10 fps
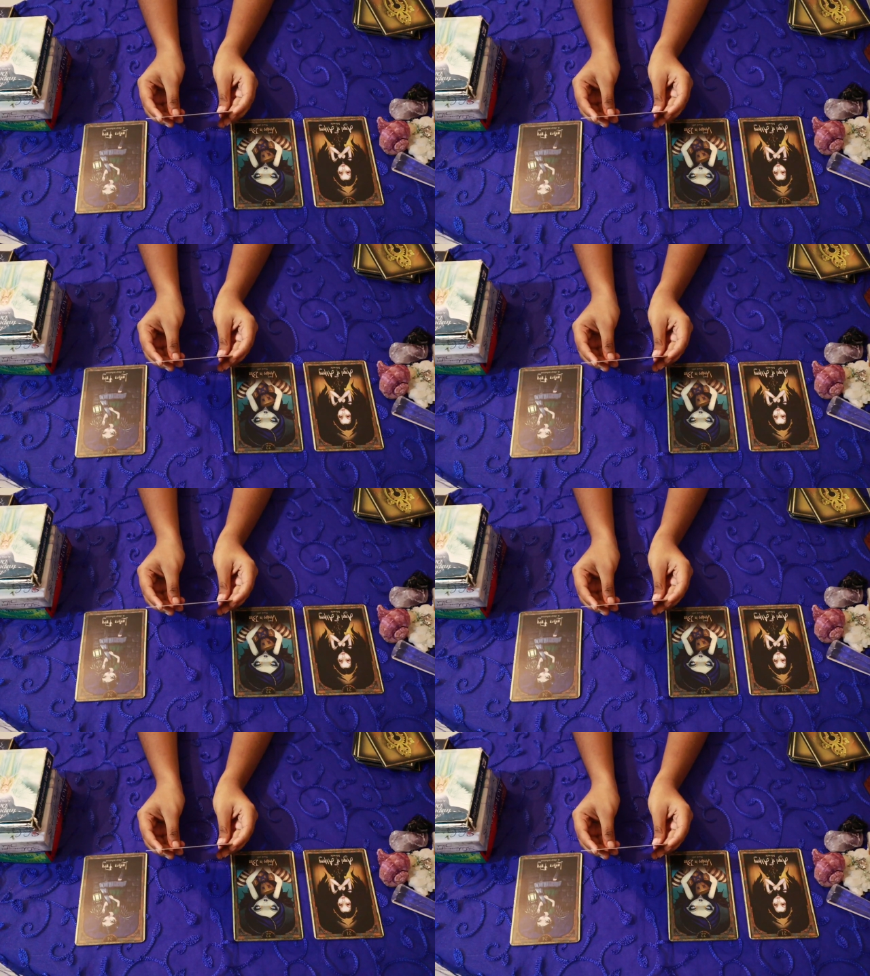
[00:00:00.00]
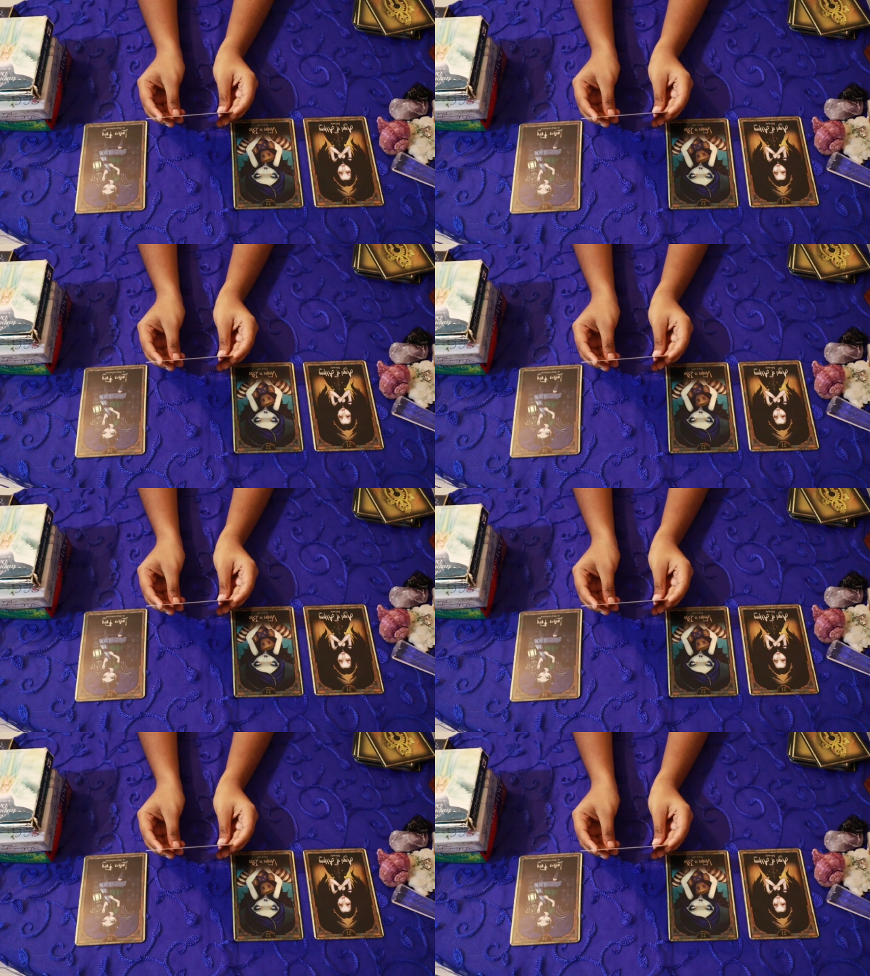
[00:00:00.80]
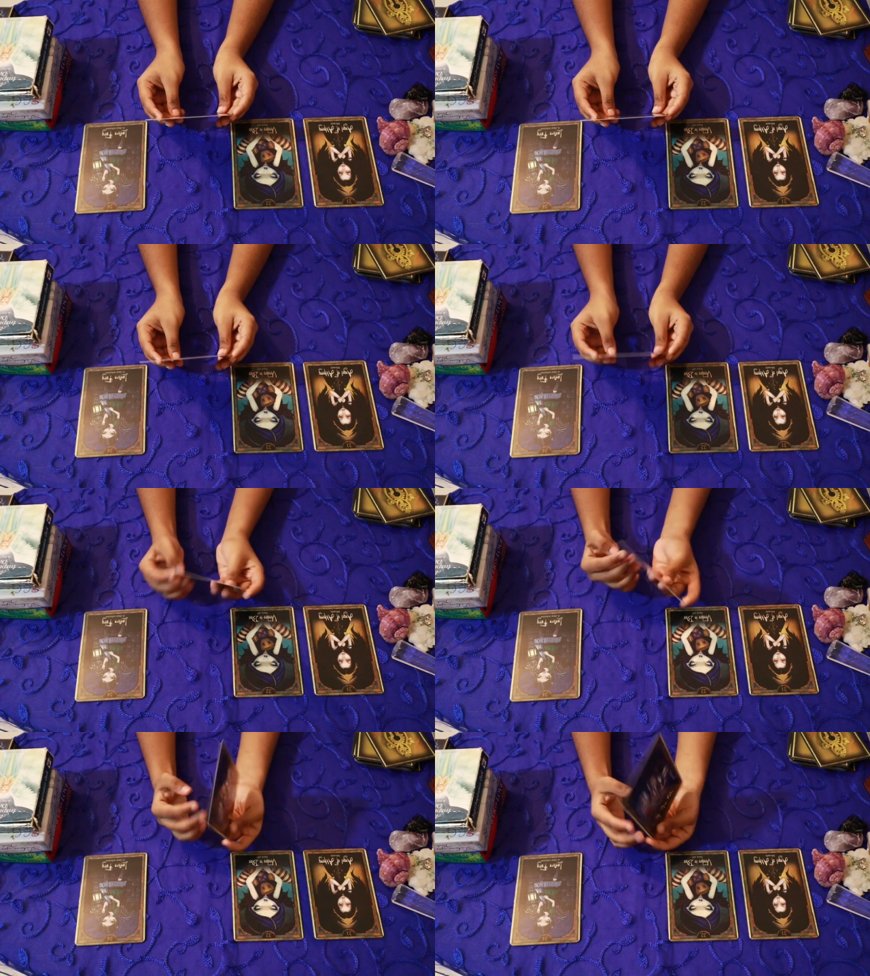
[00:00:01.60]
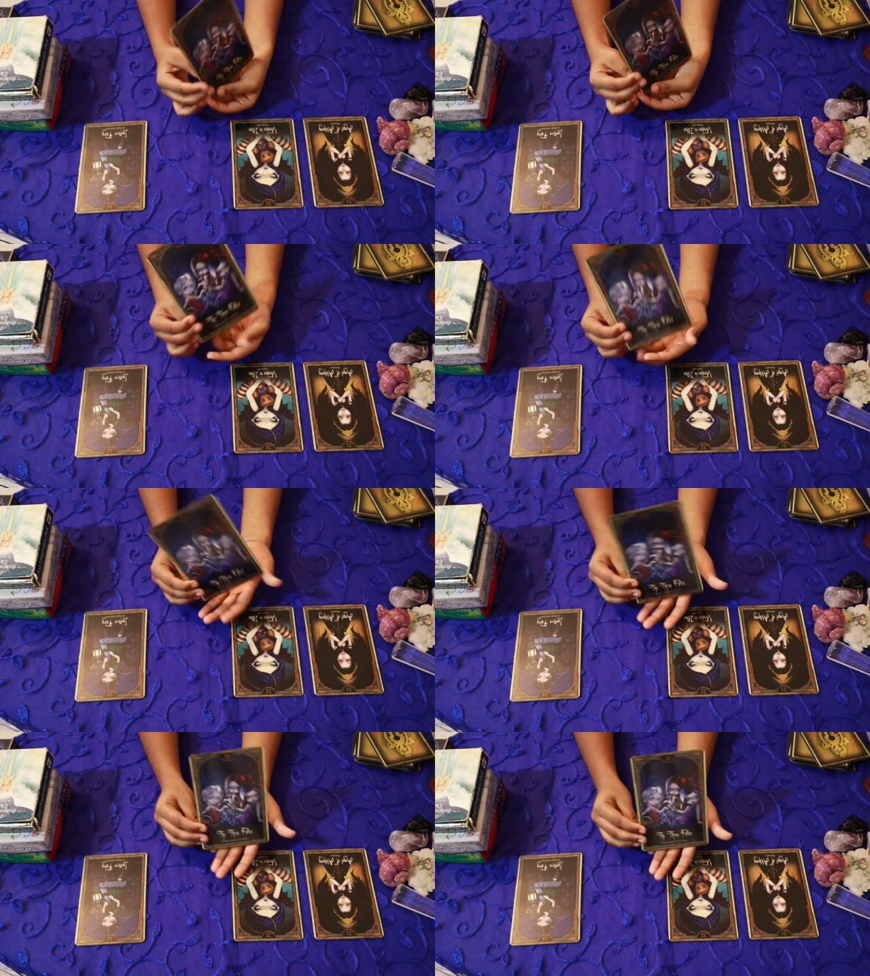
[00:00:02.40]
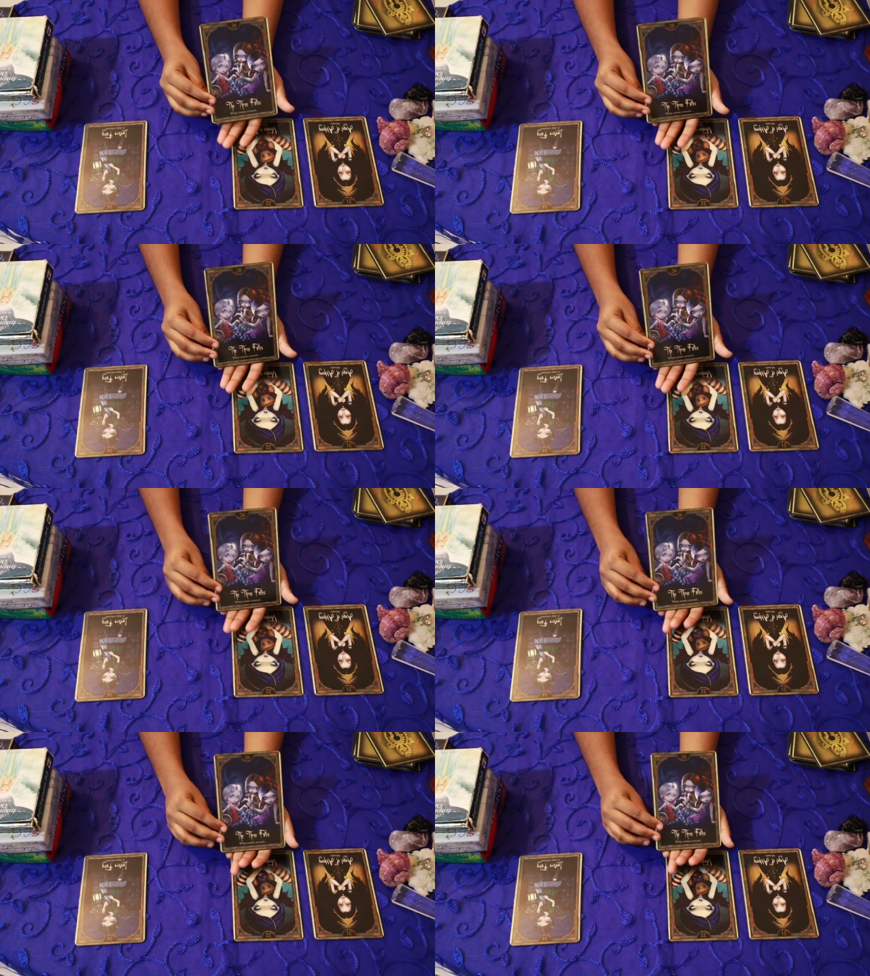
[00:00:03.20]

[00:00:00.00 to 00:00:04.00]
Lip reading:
No face is visible, so there are no lips to read.